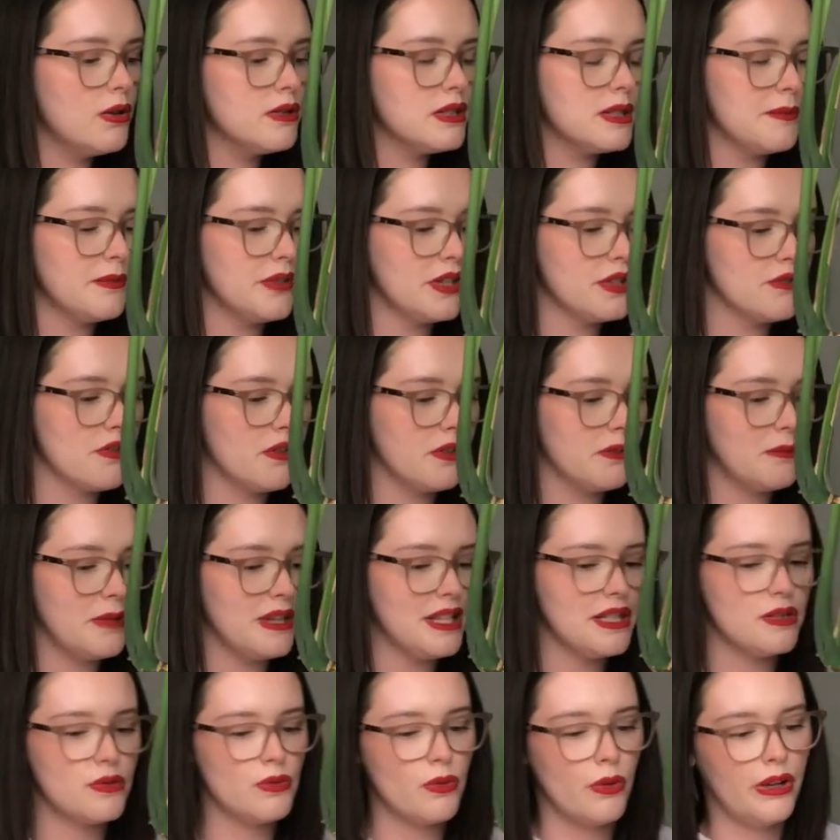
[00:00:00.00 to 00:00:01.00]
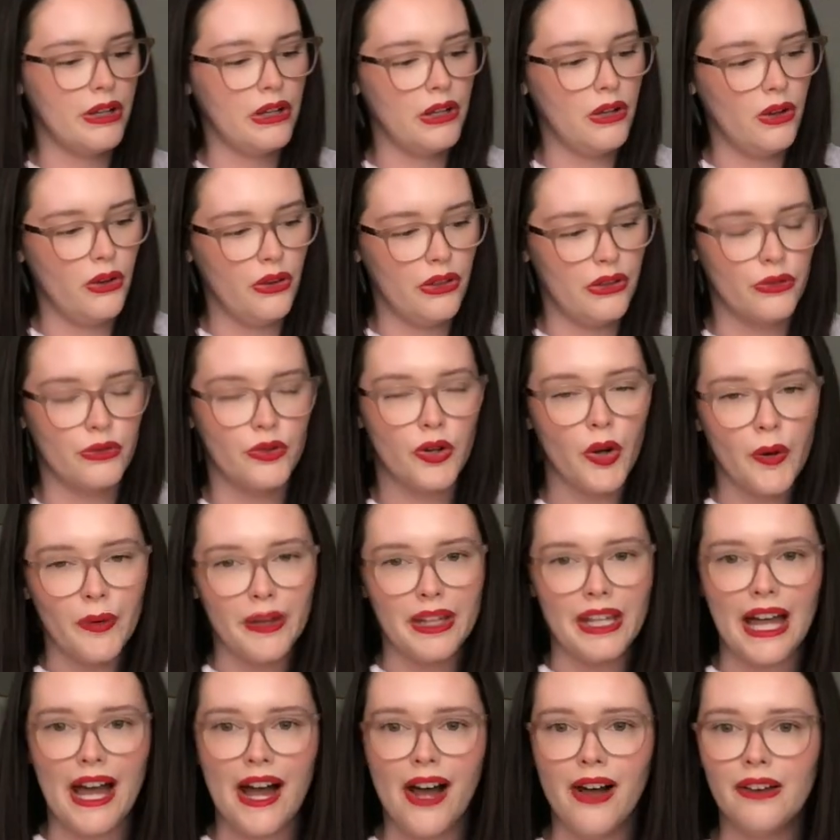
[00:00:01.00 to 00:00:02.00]
something's wrong with my soil, they're growing
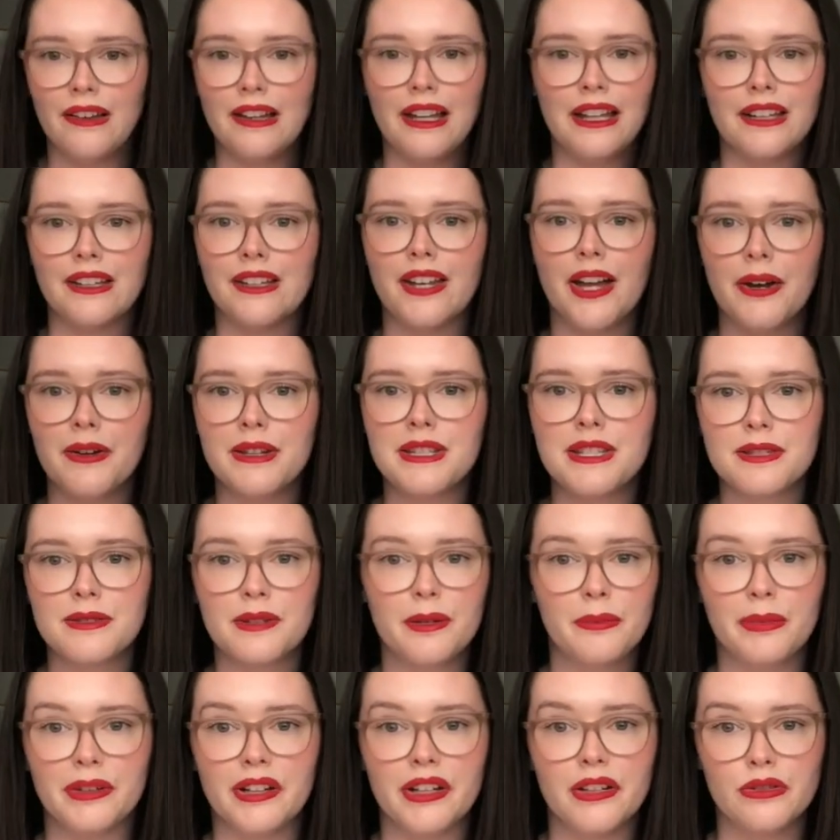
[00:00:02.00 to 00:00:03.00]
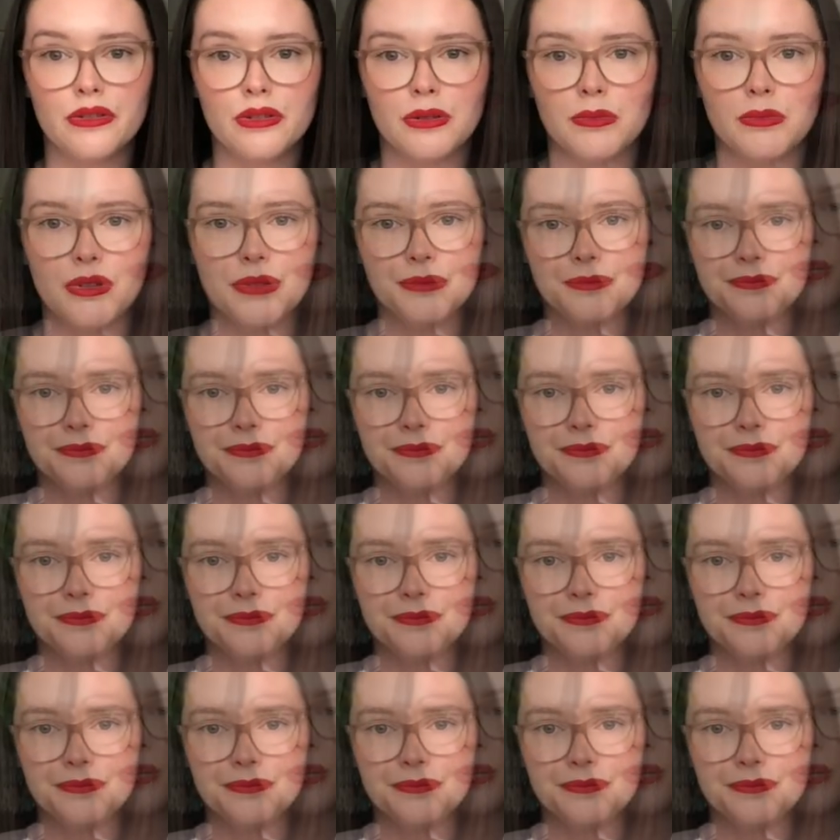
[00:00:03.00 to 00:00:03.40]
out. Like, no, it's completely normal.